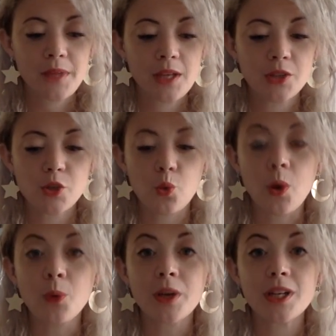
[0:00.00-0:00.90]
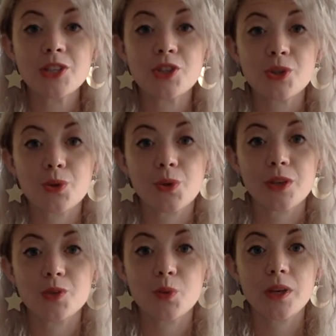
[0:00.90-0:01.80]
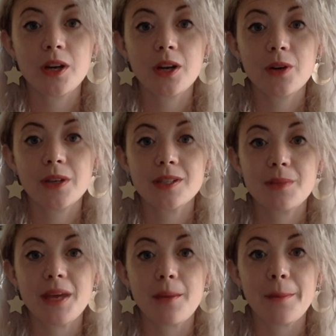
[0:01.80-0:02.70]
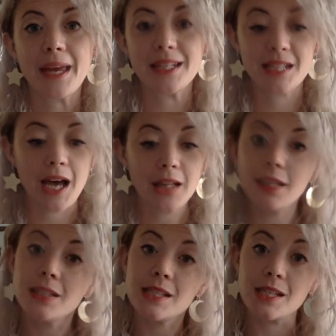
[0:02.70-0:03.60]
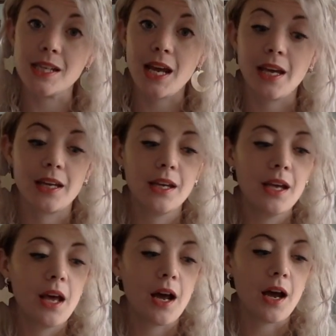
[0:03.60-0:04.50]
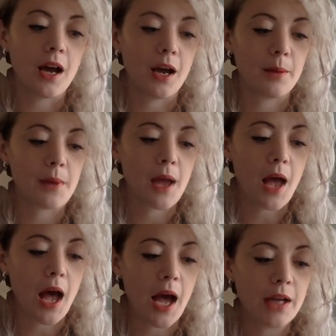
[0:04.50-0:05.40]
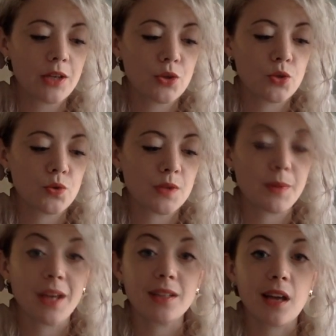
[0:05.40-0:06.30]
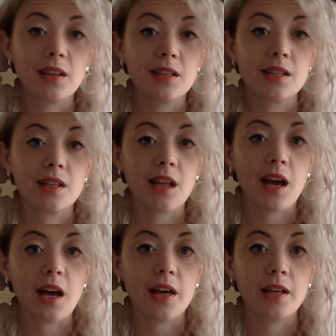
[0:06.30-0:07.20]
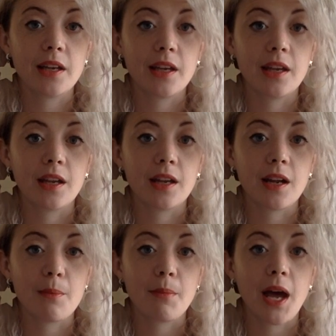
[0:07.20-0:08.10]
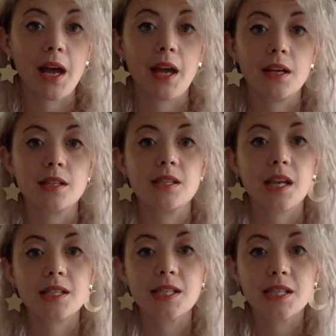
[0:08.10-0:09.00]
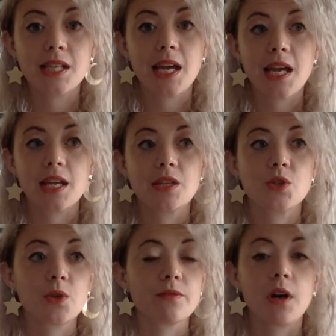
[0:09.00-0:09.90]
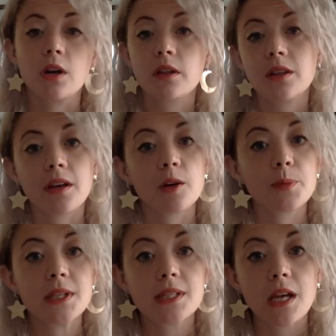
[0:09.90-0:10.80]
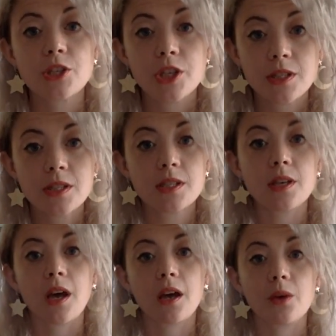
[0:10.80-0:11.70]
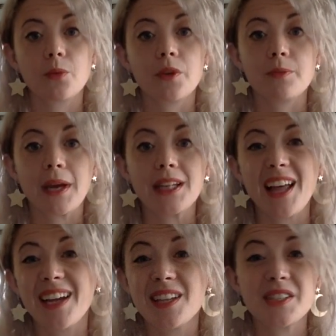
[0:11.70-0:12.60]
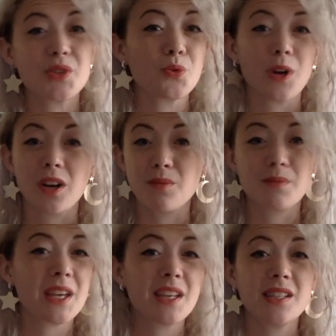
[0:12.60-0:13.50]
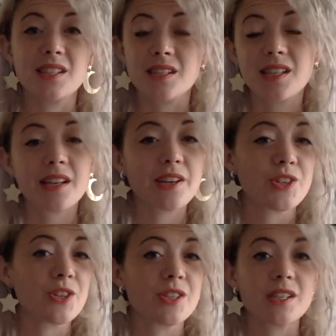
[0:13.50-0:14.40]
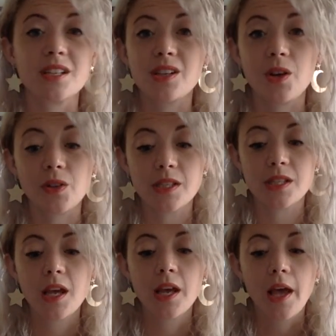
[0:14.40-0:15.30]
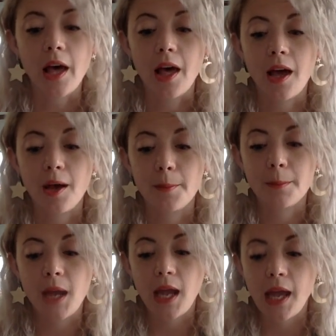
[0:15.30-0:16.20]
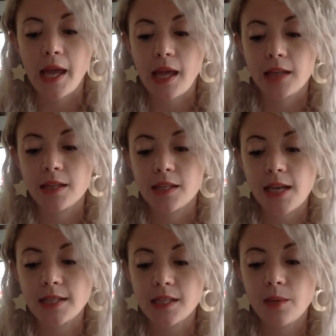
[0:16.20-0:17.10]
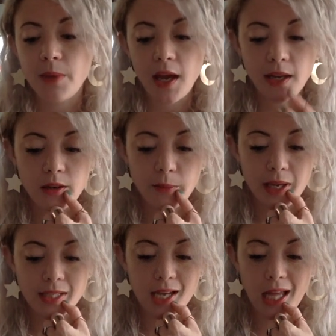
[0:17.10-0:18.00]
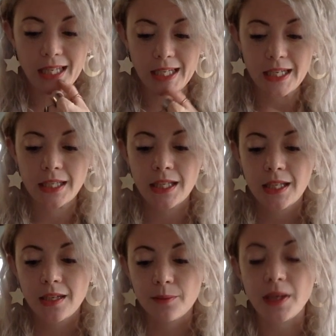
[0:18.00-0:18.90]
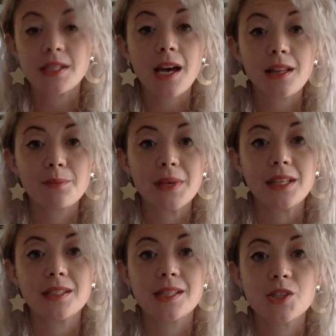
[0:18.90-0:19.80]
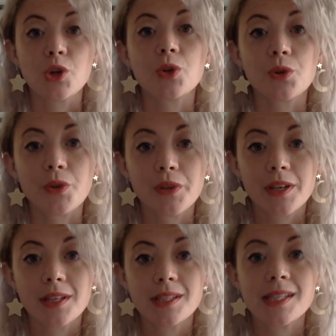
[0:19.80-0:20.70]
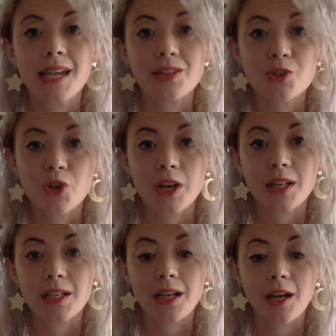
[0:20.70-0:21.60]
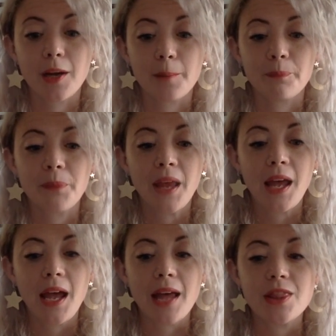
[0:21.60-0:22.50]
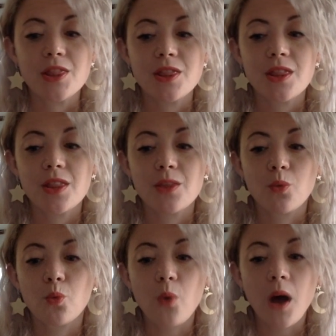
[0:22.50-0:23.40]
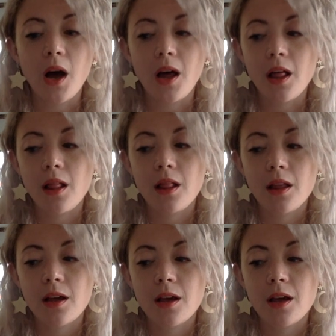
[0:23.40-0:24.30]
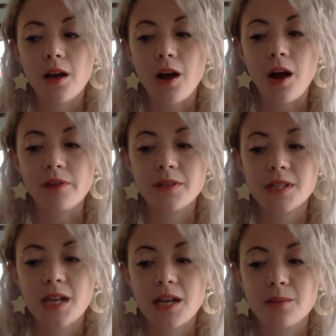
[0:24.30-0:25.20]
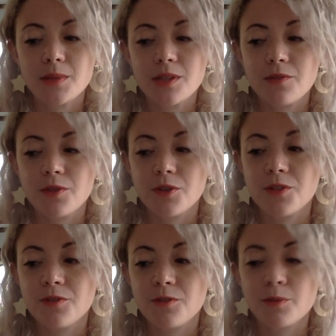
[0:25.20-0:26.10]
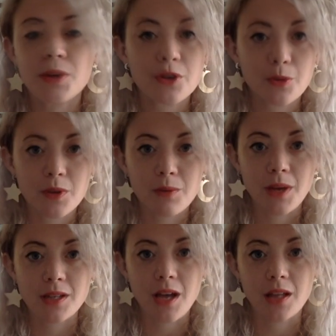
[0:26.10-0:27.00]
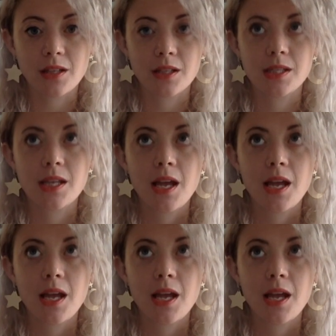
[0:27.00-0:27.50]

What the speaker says: So what we're going to do is we are going to make a mandala today. I use mandalas a lot in my day-to-day sort of art therapy sessions with my clients who are kids and teenagers and adults. And the idea behind a mandala means circle in Sanskrit. And while oftentimes, if you're familiar with mandalas,